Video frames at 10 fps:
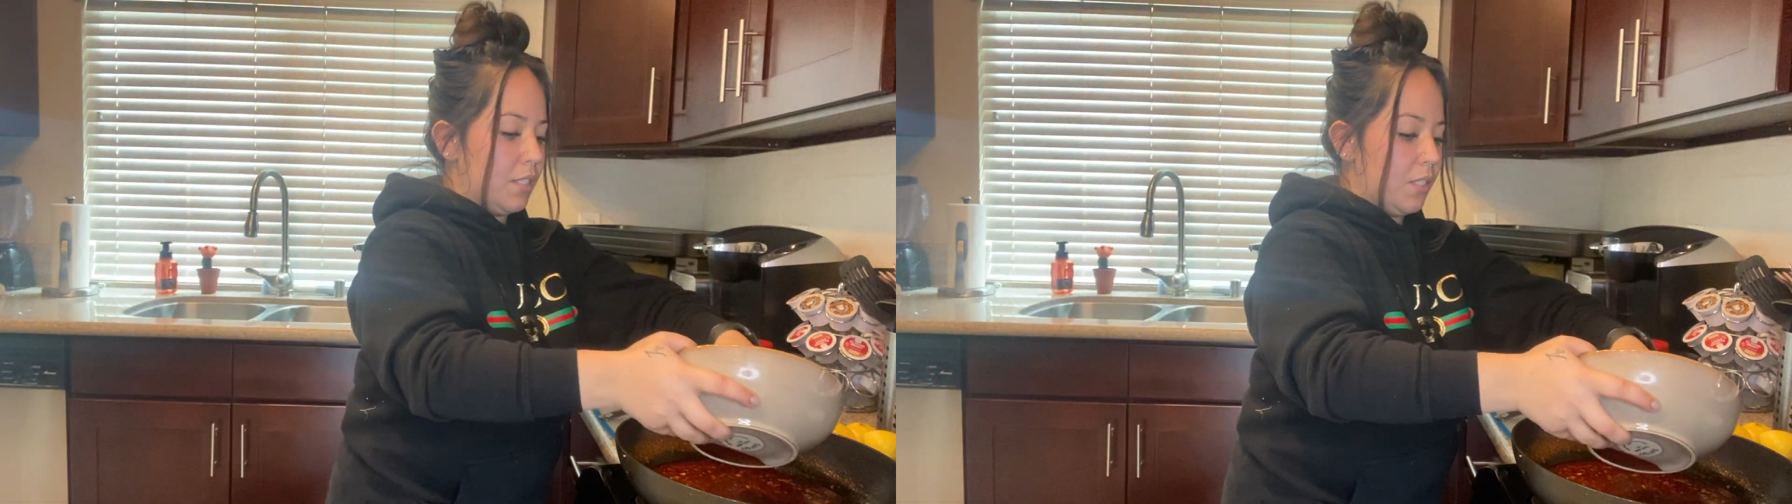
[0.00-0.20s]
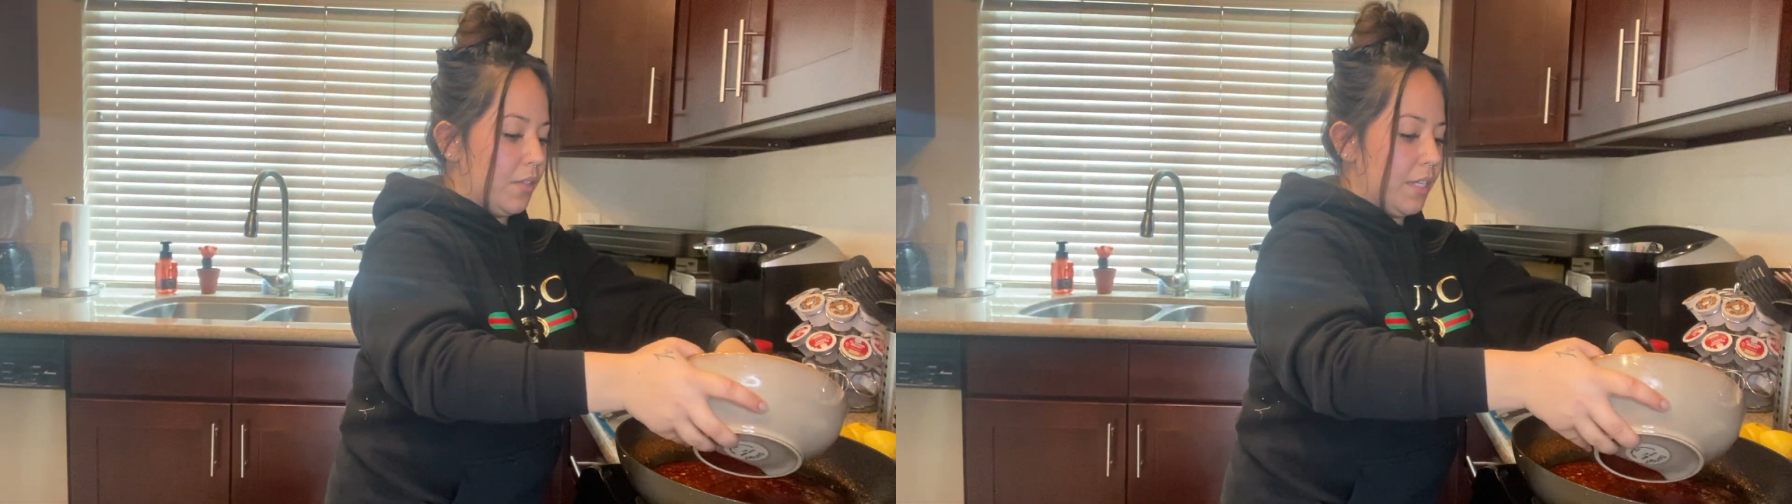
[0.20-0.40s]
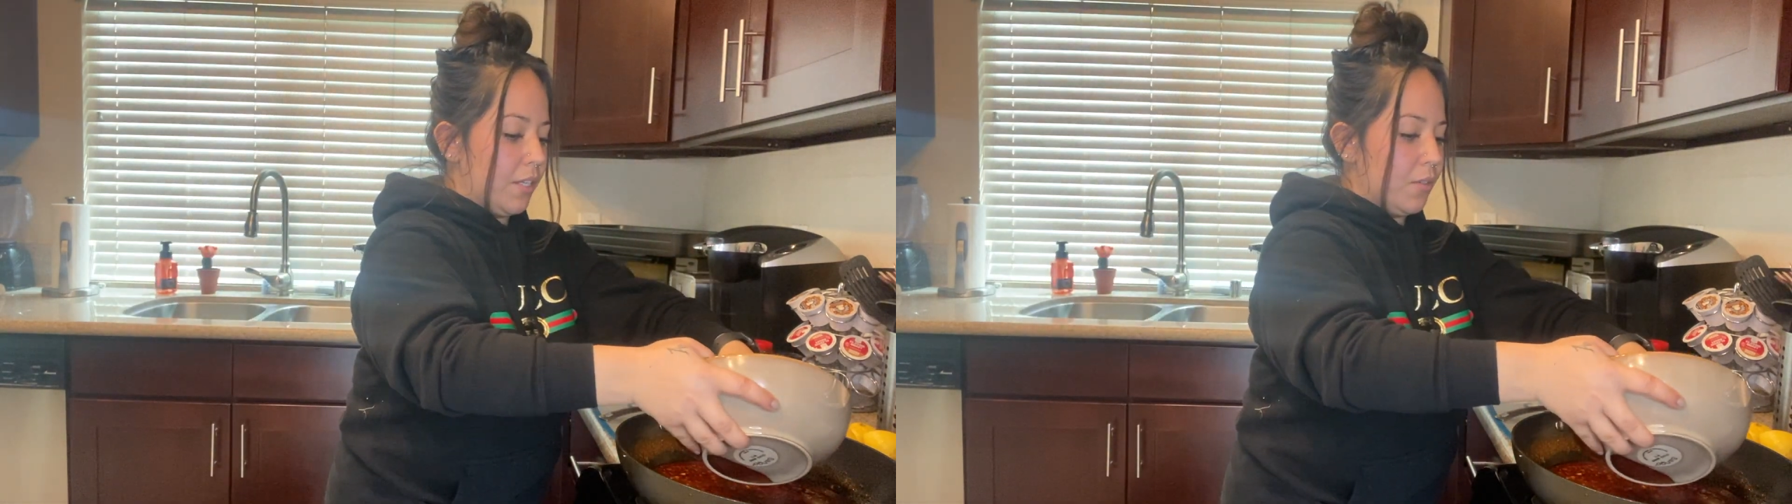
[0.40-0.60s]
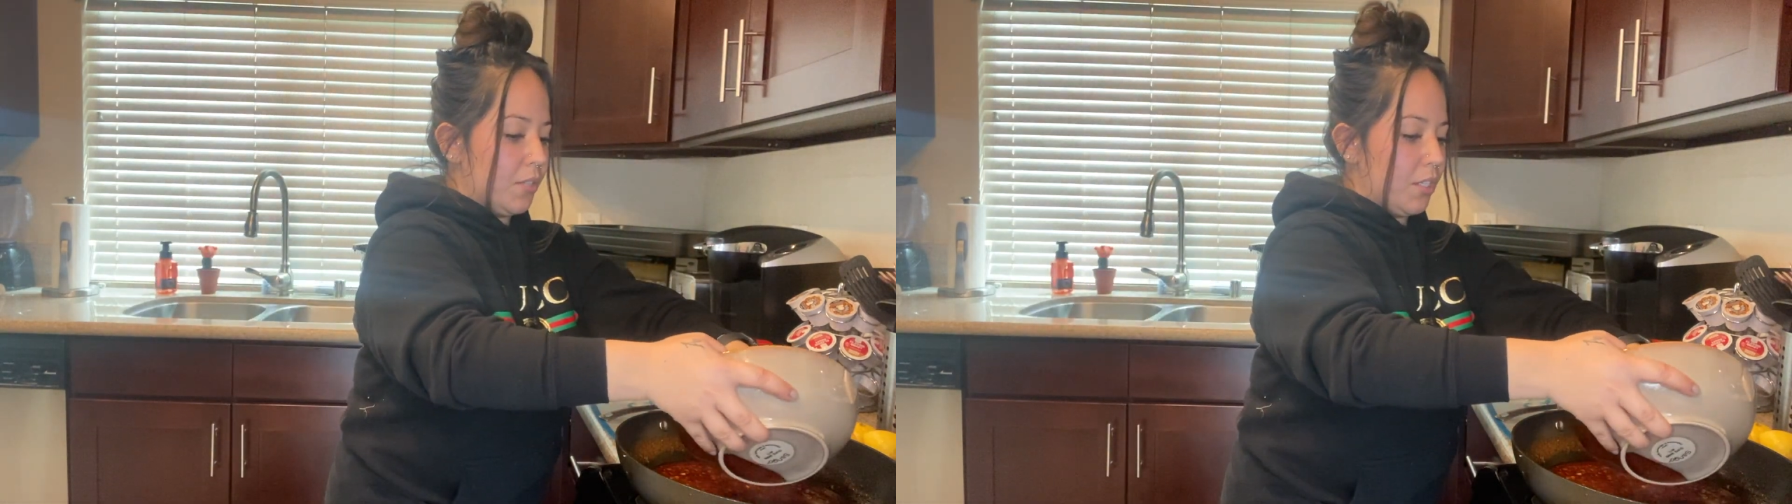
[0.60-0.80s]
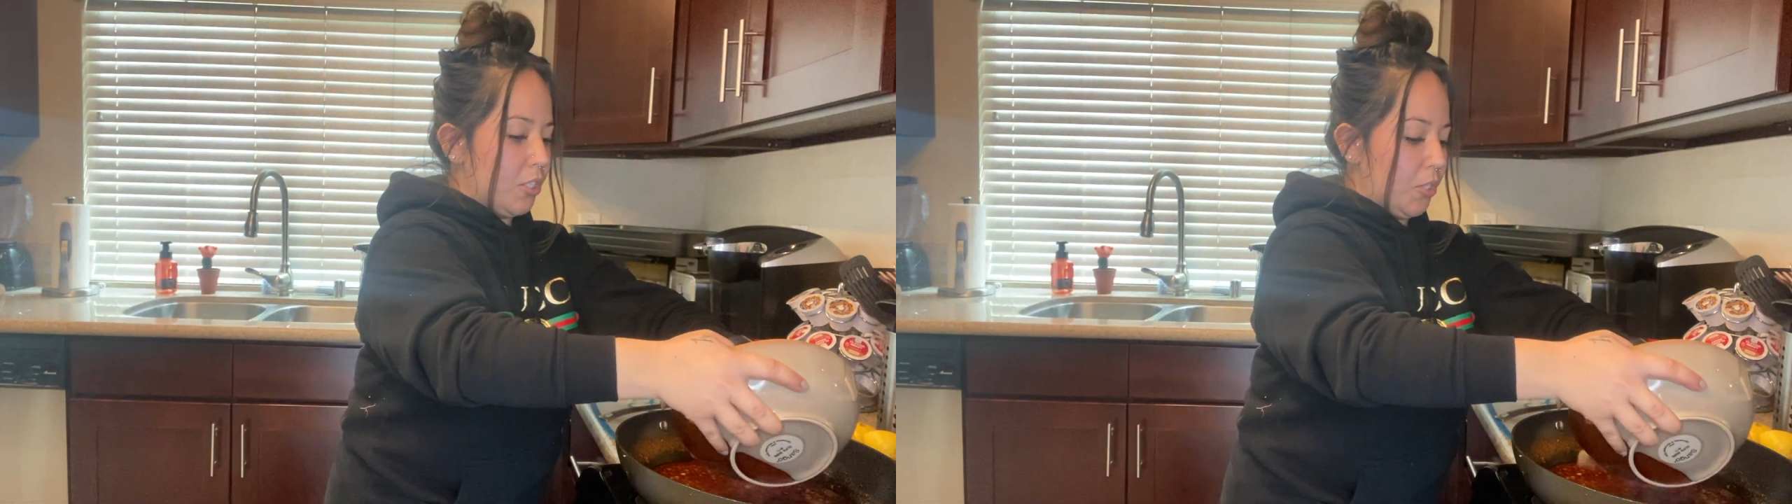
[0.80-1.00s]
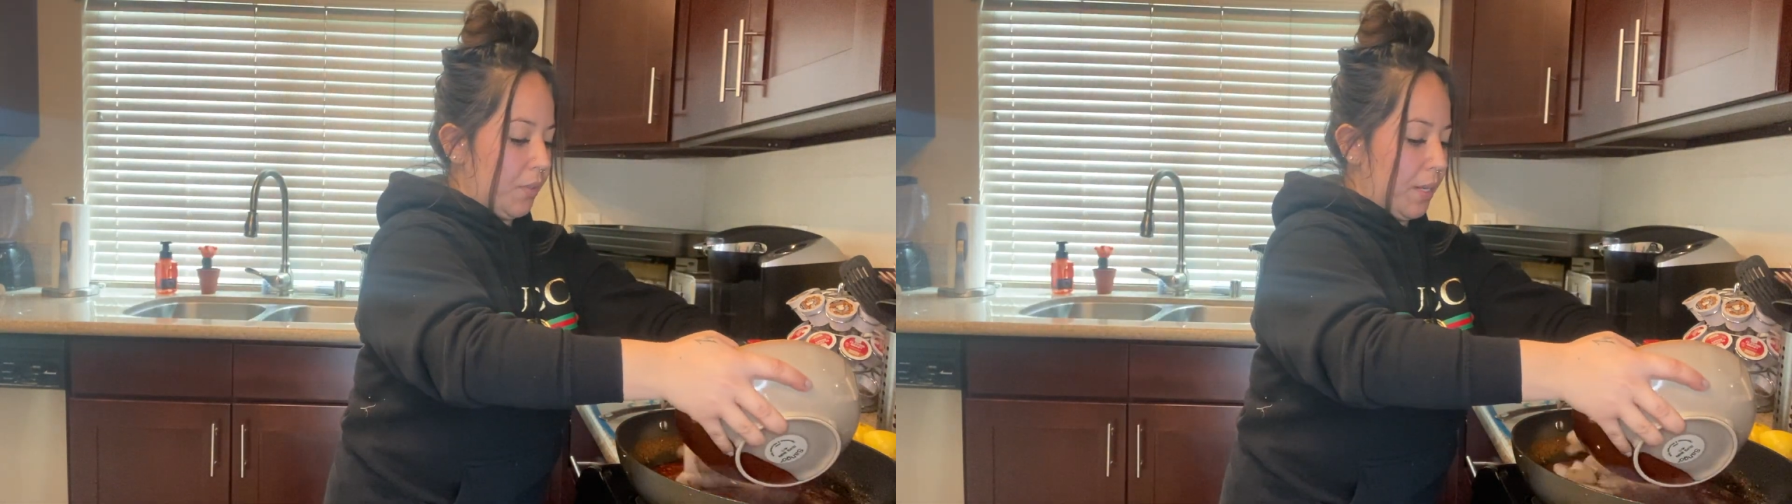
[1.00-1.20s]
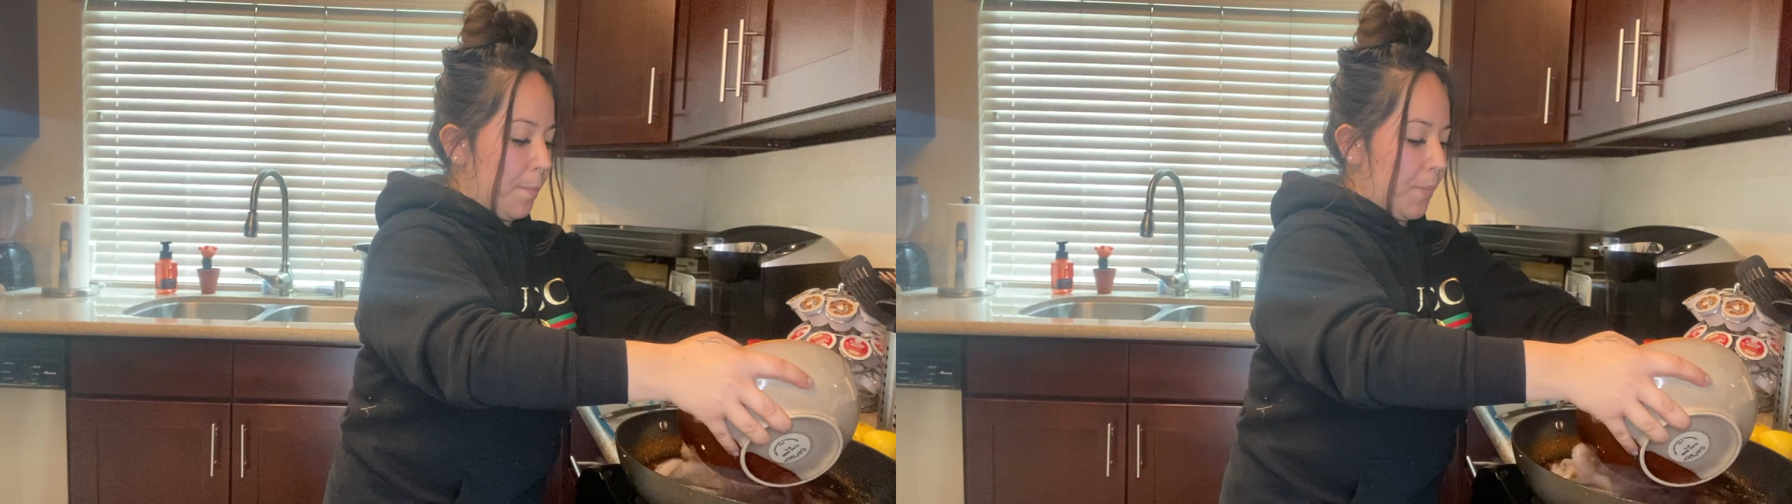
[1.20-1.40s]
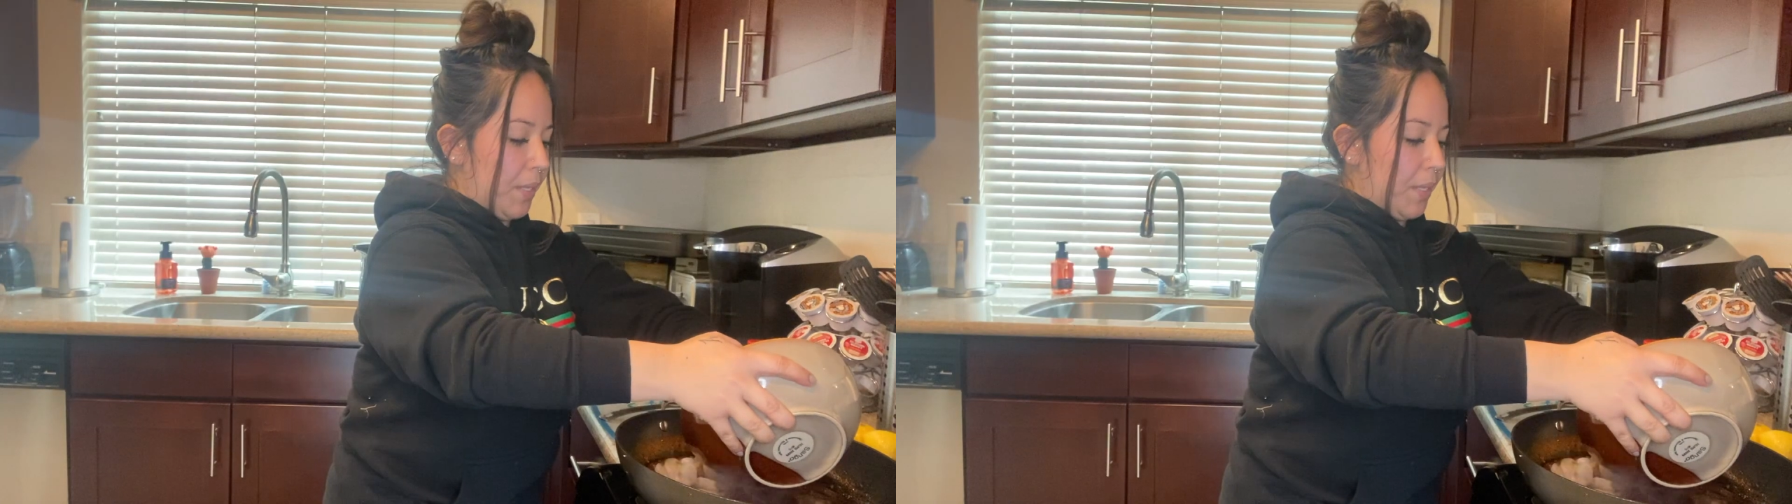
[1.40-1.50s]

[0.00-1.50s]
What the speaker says: So in goes our shrimp.